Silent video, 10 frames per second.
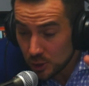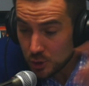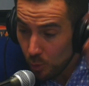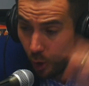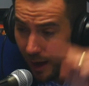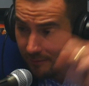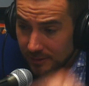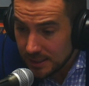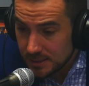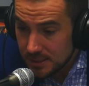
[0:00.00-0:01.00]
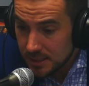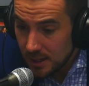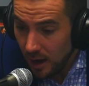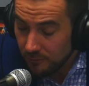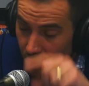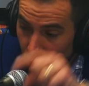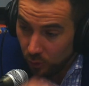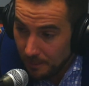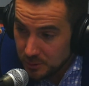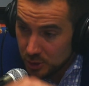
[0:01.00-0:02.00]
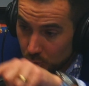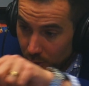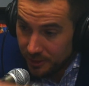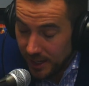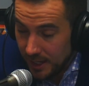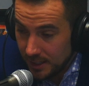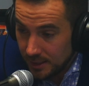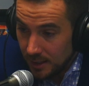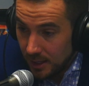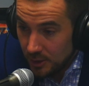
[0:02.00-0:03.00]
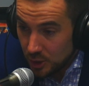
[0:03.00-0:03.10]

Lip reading: There's more evidence of the corruption within